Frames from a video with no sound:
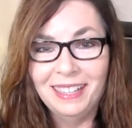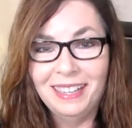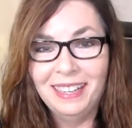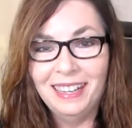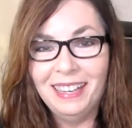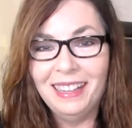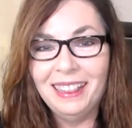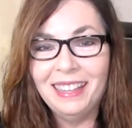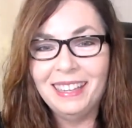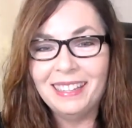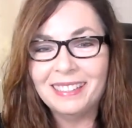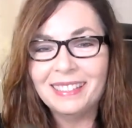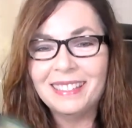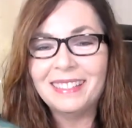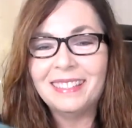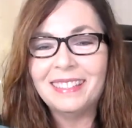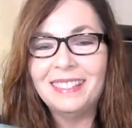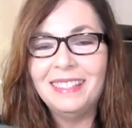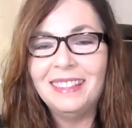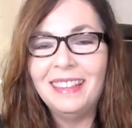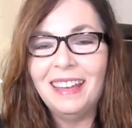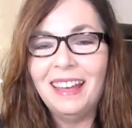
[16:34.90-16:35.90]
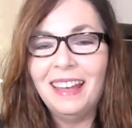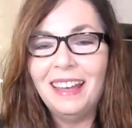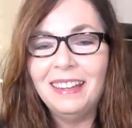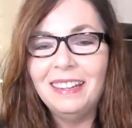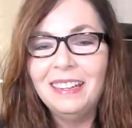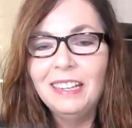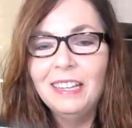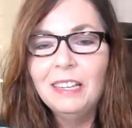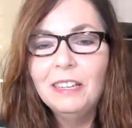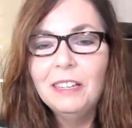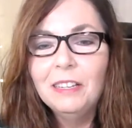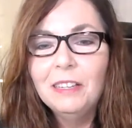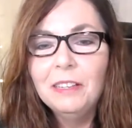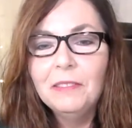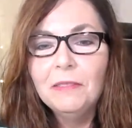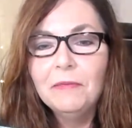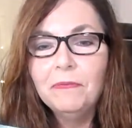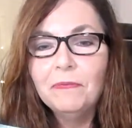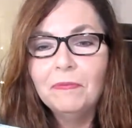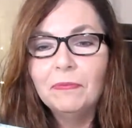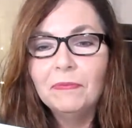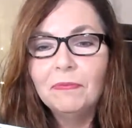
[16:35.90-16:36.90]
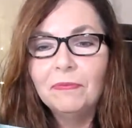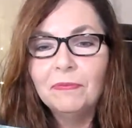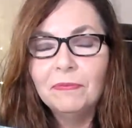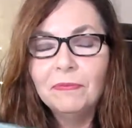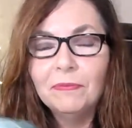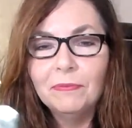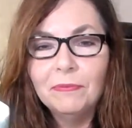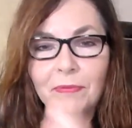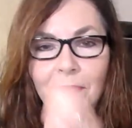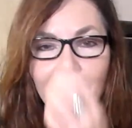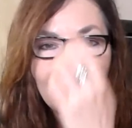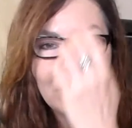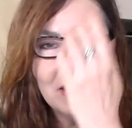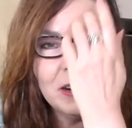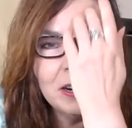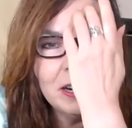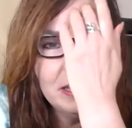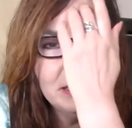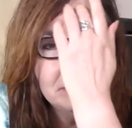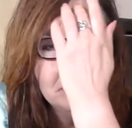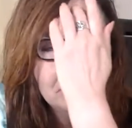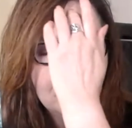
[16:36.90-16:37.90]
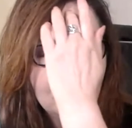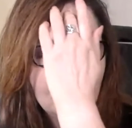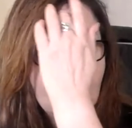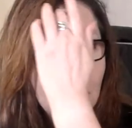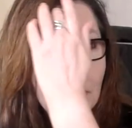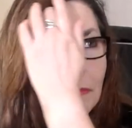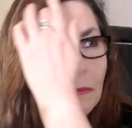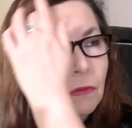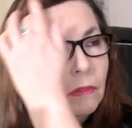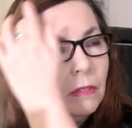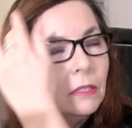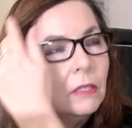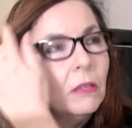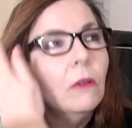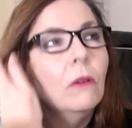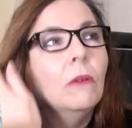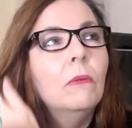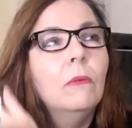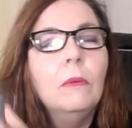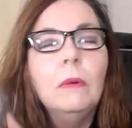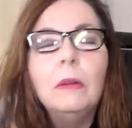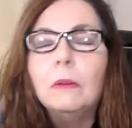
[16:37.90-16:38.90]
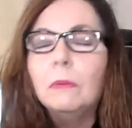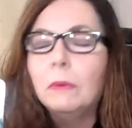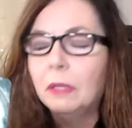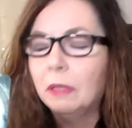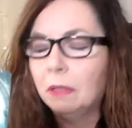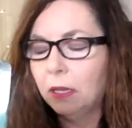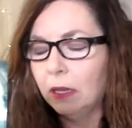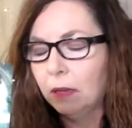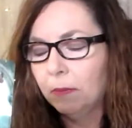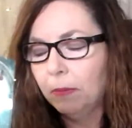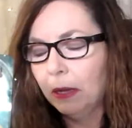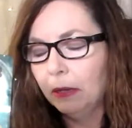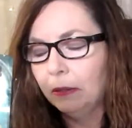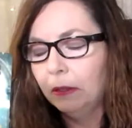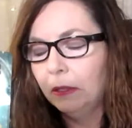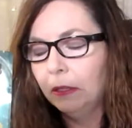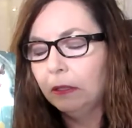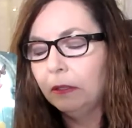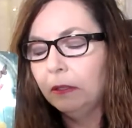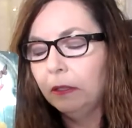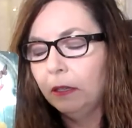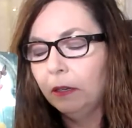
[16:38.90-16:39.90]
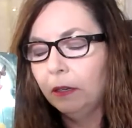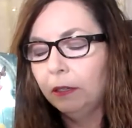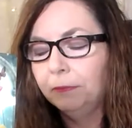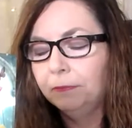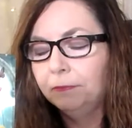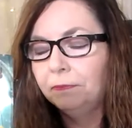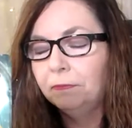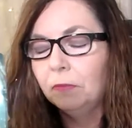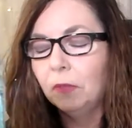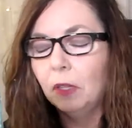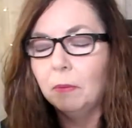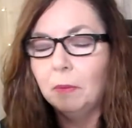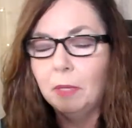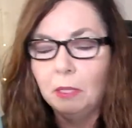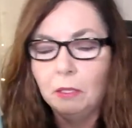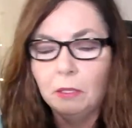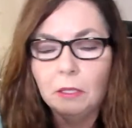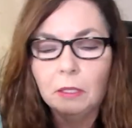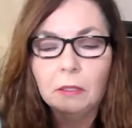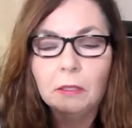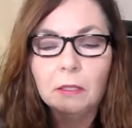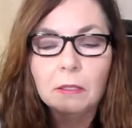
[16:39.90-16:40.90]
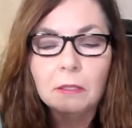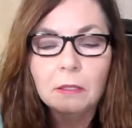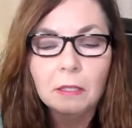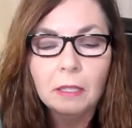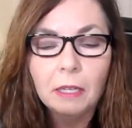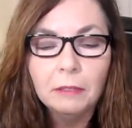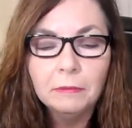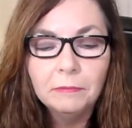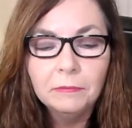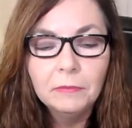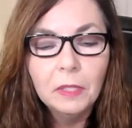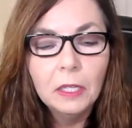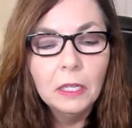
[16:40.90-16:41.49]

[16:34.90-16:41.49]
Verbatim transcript: I like to see that. All right. So, what do we think about this here? Let me look at this again.